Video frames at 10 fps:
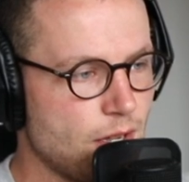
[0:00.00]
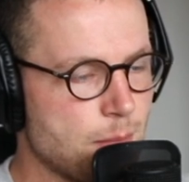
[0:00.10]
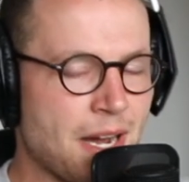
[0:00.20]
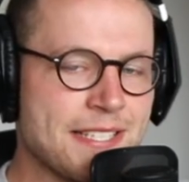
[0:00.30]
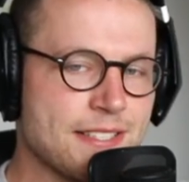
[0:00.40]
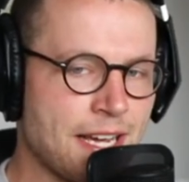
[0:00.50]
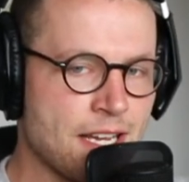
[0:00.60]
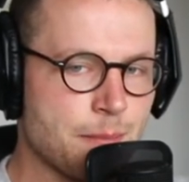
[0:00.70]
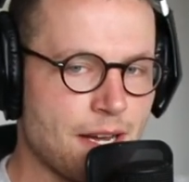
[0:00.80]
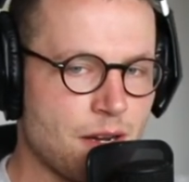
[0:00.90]
my
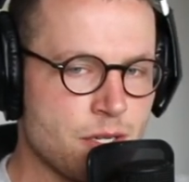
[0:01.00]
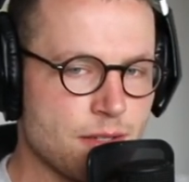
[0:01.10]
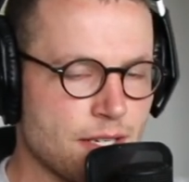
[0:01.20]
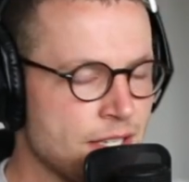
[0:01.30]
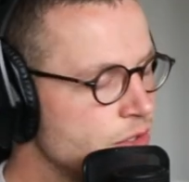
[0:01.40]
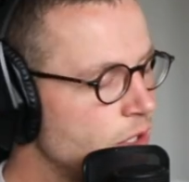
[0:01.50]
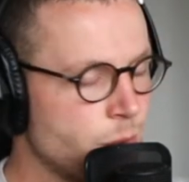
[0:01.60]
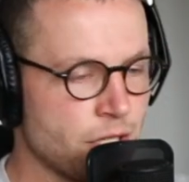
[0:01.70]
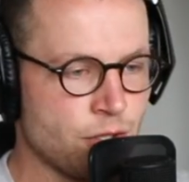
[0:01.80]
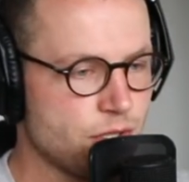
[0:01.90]
staying power is not
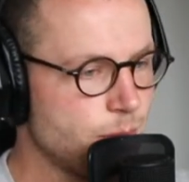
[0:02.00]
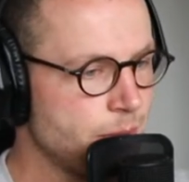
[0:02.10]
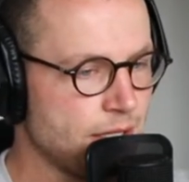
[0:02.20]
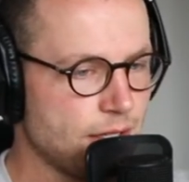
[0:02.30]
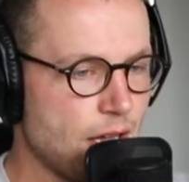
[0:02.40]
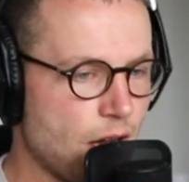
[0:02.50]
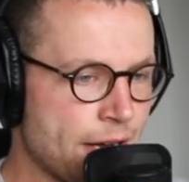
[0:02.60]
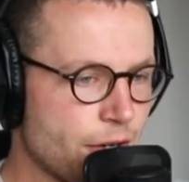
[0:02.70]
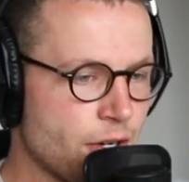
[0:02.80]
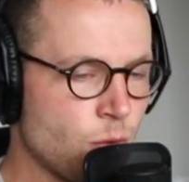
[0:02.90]
what it used to be. I
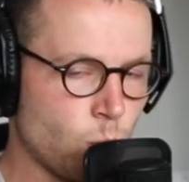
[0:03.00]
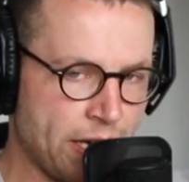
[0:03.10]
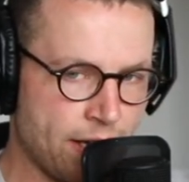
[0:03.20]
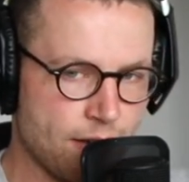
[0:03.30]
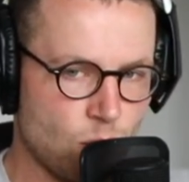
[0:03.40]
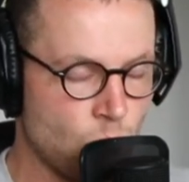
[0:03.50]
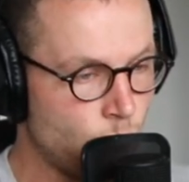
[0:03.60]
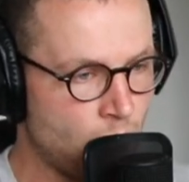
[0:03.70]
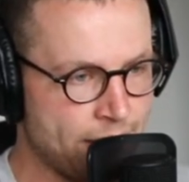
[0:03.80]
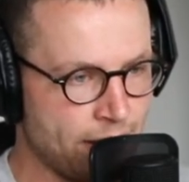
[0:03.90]
don't know where or
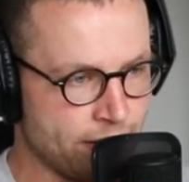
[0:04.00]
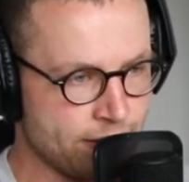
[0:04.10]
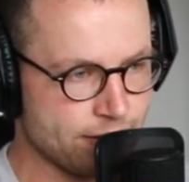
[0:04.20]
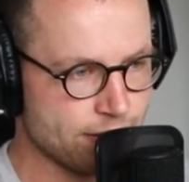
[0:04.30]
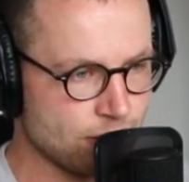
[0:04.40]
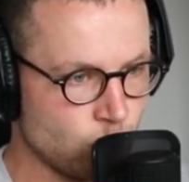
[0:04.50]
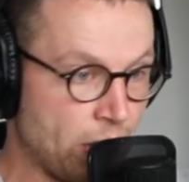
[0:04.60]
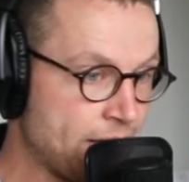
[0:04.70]
why that is, where